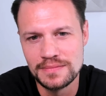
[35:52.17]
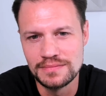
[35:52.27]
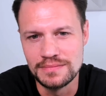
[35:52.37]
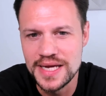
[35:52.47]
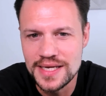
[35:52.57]

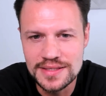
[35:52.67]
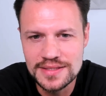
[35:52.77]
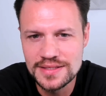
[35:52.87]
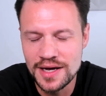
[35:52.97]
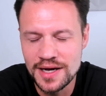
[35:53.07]

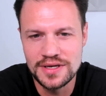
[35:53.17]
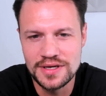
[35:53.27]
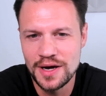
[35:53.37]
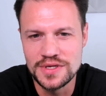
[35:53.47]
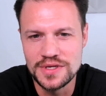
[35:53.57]
means? How do you,
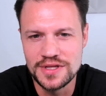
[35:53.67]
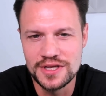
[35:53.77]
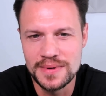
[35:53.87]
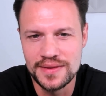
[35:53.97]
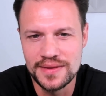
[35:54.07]
how would you think
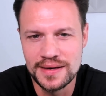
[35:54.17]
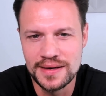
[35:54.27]
about that?